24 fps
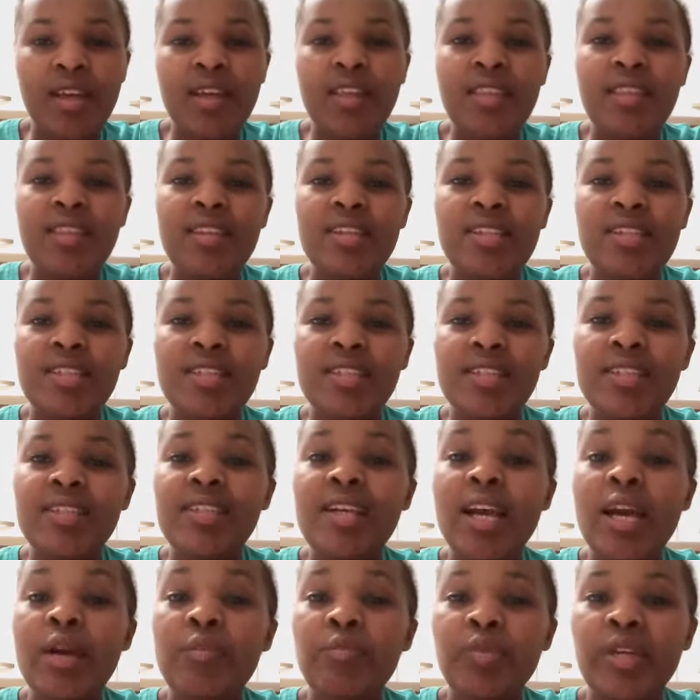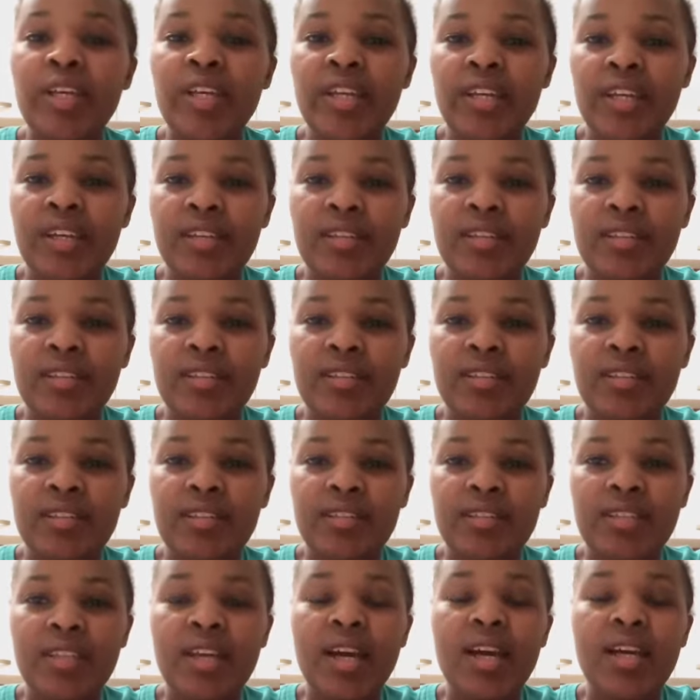that is come here.
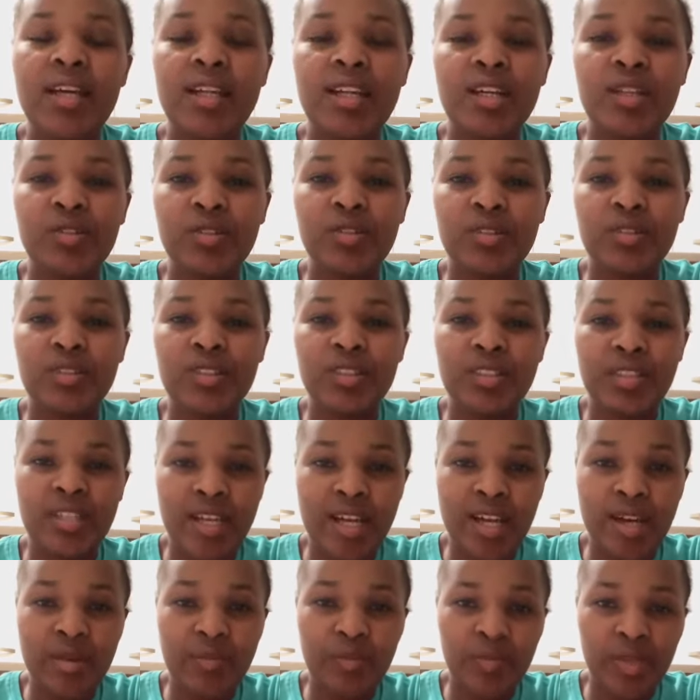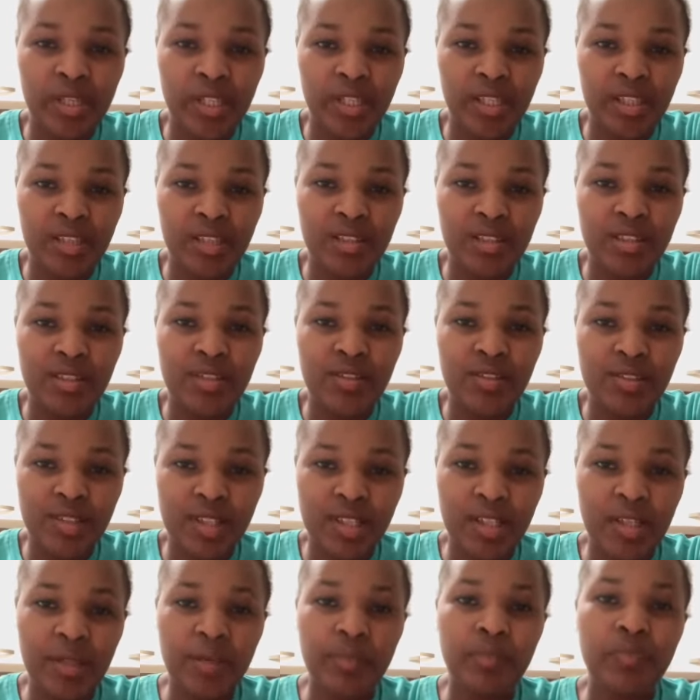Tyler horn, come here.
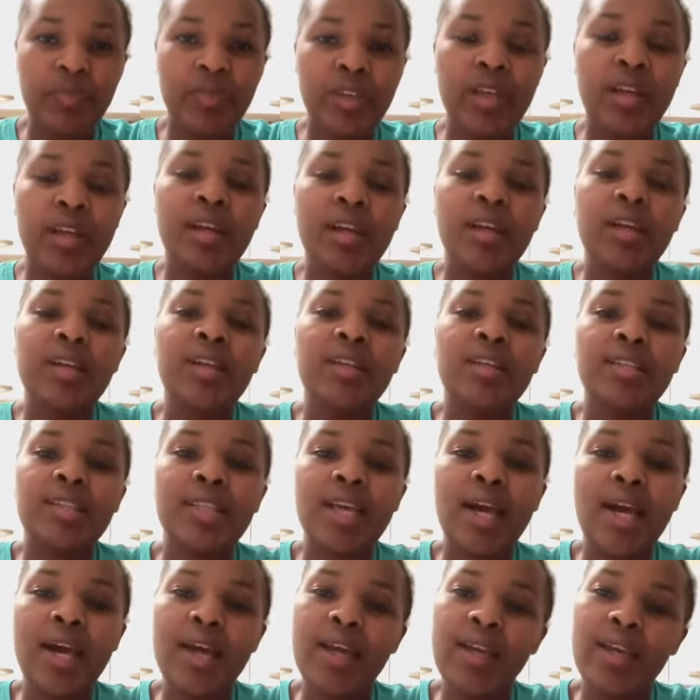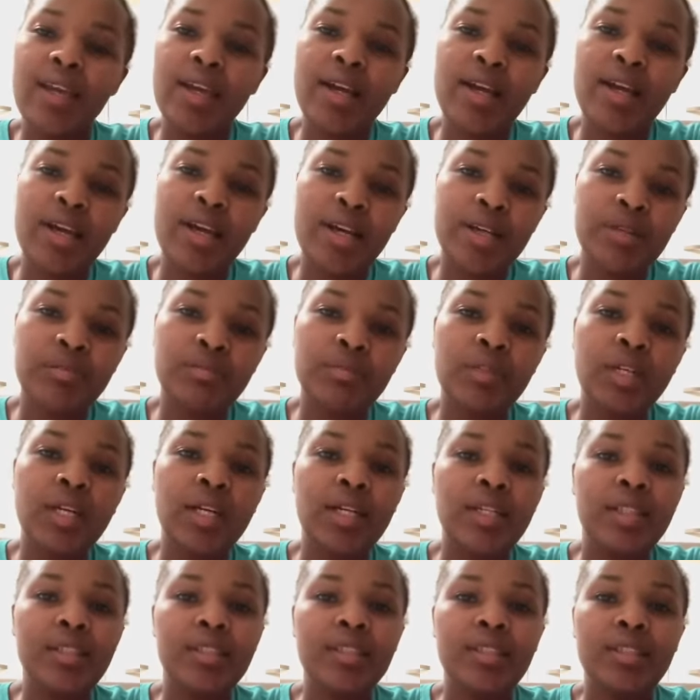Okay, tie, come,
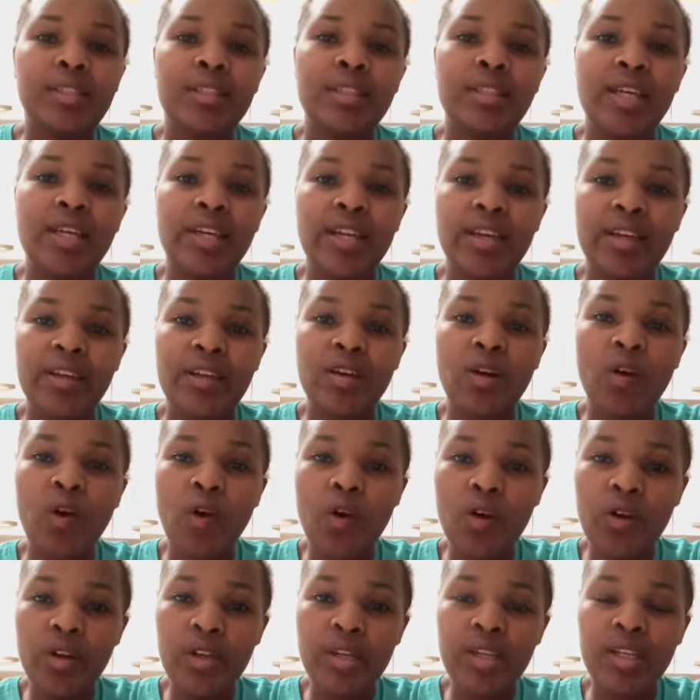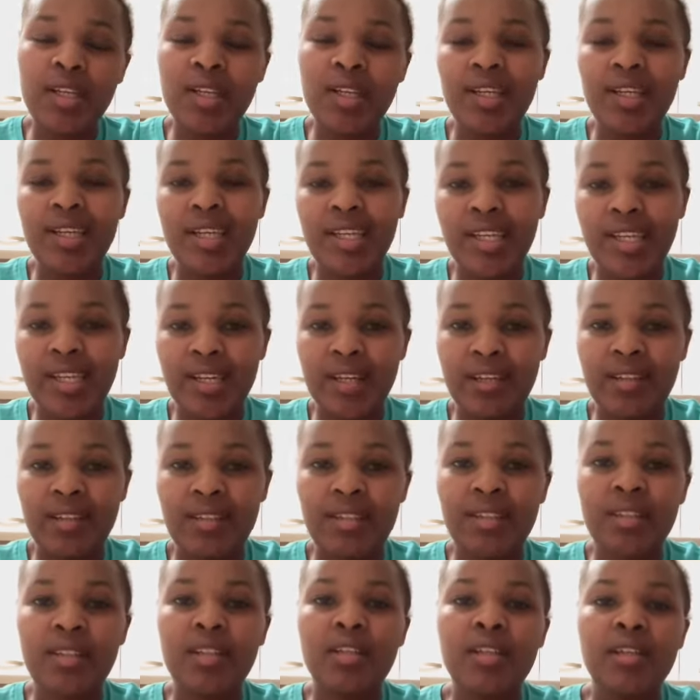and horn, here.
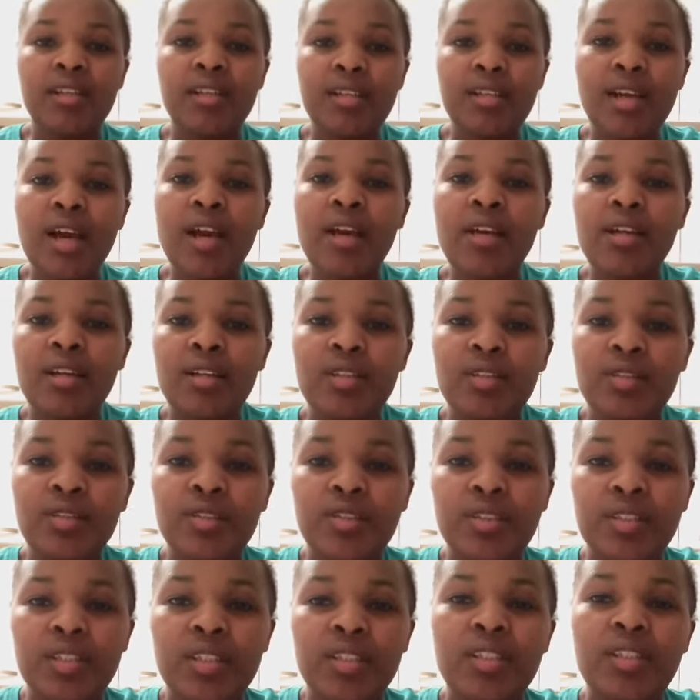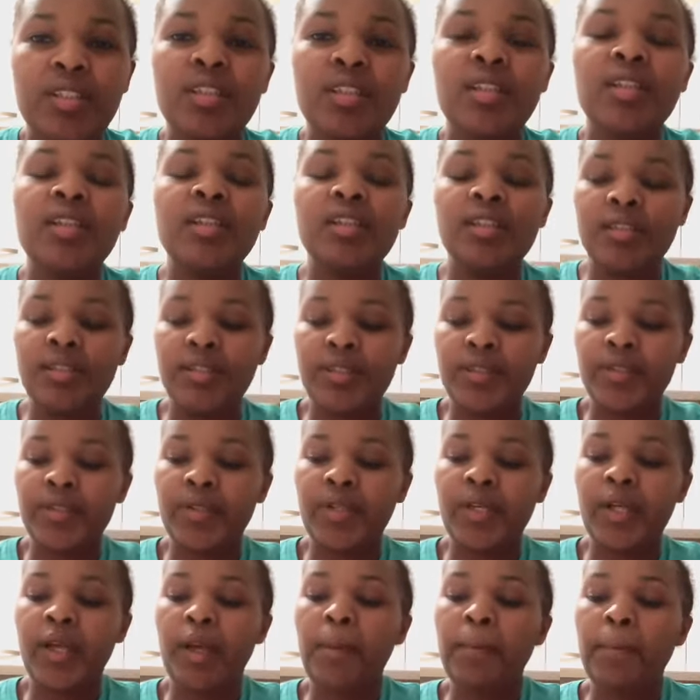Tyler horn.
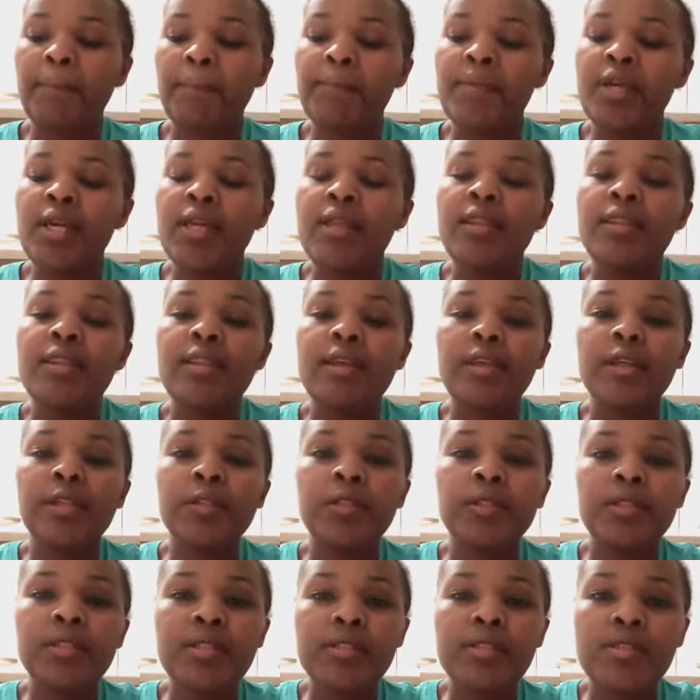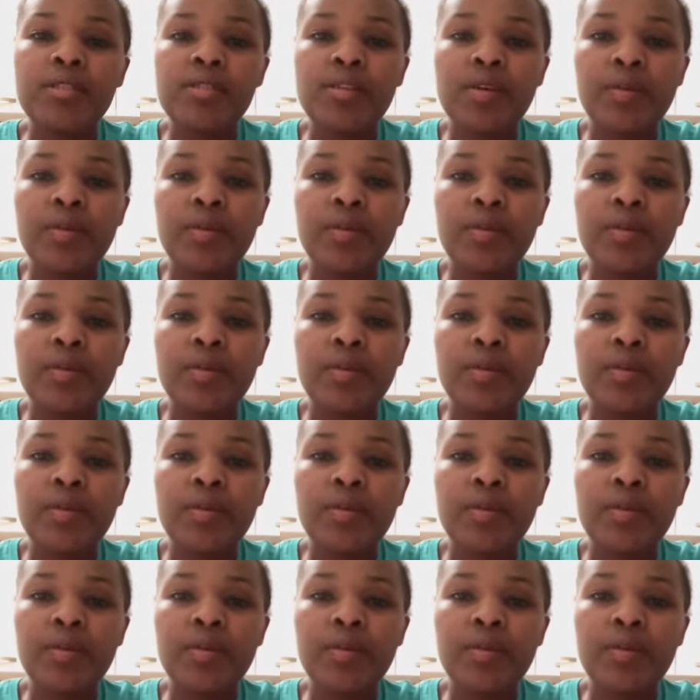Okay, then it's